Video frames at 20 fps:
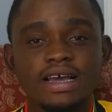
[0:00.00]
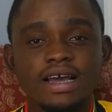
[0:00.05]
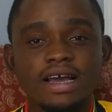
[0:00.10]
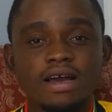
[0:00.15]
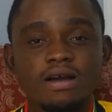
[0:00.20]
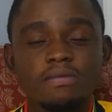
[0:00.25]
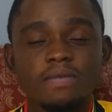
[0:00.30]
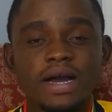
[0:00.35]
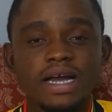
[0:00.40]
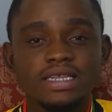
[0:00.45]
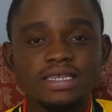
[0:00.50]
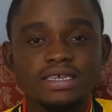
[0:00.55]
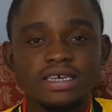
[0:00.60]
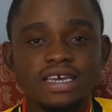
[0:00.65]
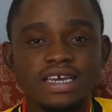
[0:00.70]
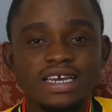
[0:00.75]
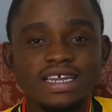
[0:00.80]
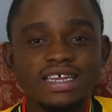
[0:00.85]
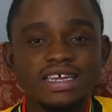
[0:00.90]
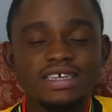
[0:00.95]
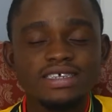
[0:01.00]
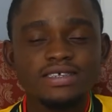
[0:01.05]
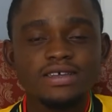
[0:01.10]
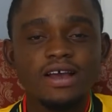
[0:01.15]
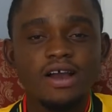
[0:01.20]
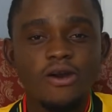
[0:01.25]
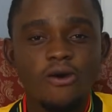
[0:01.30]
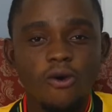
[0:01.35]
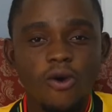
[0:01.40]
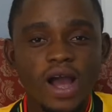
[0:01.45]
But it is
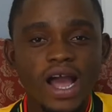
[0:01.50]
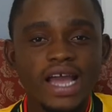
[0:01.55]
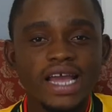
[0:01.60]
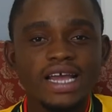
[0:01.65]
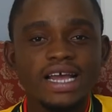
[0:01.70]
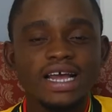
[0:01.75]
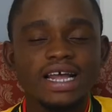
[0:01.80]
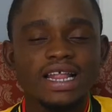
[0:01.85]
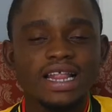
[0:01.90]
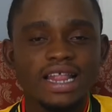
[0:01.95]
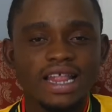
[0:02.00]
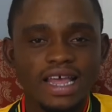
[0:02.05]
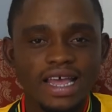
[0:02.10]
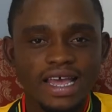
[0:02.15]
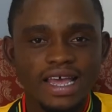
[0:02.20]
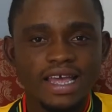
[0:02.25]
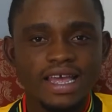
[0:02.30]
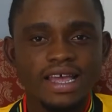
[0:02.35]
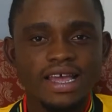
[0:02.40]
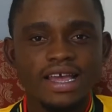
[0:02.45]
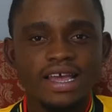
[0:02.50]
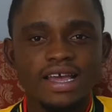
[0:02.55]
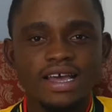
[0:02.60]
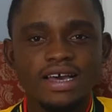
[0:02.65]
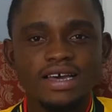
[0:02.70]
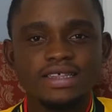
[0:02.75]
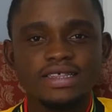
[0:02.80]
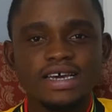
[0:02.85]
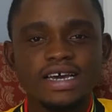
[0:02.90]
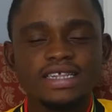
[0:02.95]
quite clear
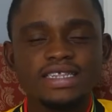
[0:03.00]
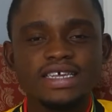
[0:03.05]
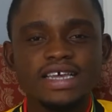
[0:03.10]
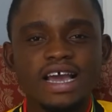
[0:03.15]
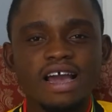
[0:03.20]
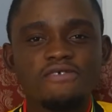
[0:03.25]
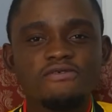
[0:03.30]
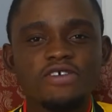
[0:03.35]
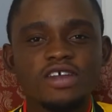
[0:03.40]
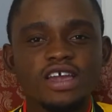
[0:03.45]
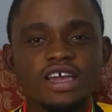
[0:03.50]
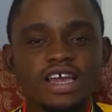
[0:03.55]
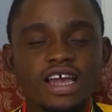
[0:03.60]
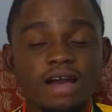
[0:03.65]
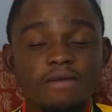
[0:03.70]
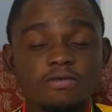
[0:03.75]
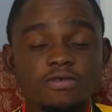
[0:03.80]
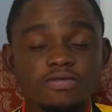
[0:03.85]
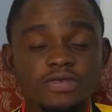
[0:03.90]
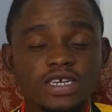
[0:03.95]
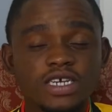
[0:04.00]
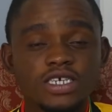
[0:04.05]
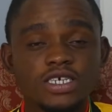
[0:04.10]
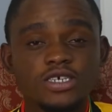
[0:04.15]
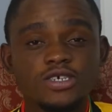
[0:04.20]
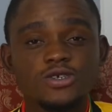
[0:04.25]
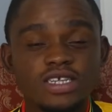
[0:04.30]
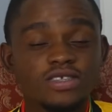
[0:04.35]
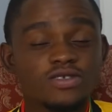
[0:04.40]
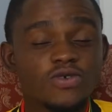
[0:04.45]
that the African Cup of
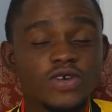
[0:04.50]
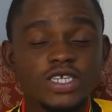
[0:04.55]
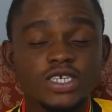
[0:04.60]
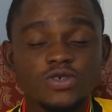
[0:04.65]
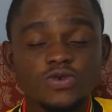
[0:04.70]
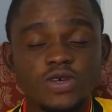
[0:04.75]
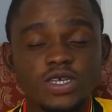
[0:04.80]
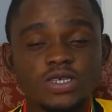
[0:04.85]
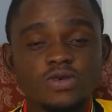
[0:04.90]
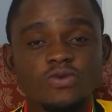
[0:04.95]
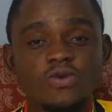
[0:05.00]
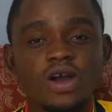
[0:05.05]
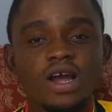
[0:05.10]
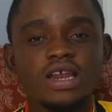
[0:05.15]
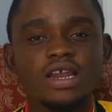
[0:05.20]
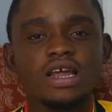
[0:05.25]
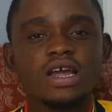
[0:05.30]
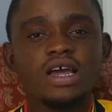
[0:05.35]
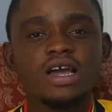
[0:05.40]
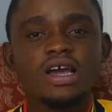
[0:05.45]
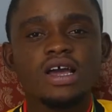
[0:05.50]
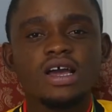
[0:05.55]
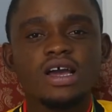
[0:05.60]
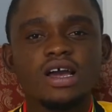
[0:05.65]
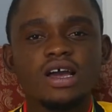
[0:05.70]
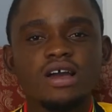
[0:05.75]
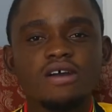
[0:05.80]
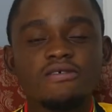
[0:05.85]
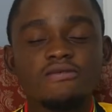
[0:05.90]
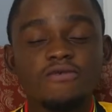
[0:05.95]
Nations 2021
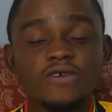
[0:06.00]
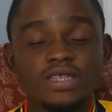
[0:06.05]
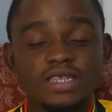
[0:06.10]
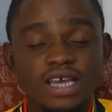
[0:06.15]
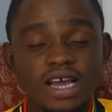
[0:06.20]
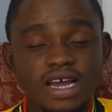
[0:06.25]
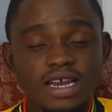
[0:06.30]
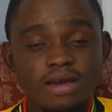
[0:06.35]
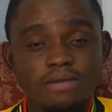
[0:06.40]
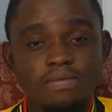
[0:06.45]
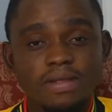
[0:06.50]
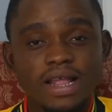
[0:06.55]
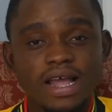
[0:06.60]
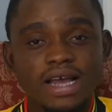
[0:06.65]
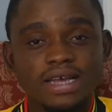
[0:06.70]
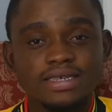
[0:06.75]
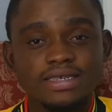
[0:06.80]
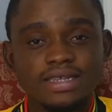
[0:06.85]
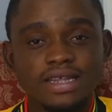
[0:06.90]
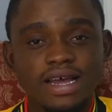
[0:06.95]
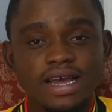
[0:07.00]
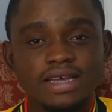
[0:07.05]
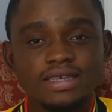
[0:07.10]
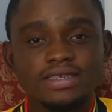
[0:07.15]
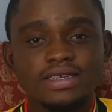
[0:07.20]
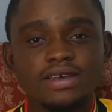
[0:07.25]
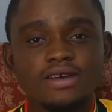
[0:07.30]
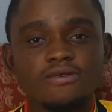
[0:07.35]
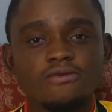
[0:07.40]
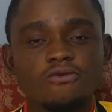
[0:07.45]
with Ghana Black
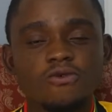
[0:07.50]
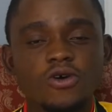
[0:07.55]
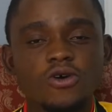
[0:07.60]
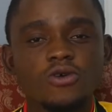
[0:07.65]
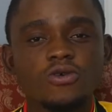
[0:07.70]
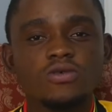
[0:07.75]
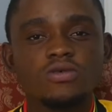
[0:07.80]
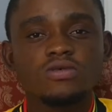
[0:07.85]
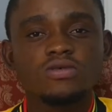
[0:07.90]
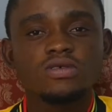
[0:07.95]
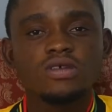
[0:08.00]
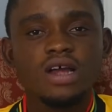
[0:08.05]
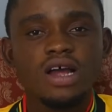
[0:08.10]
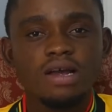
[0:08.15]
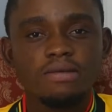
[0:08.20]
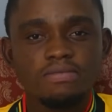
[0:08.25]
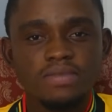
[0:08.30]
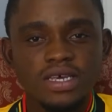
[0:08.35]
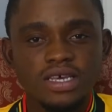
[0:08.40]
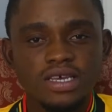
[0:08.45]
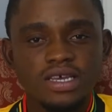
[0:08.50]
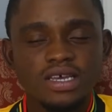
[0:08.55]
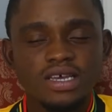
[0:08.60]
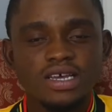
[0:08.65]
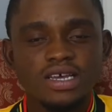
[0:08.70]
Stars will be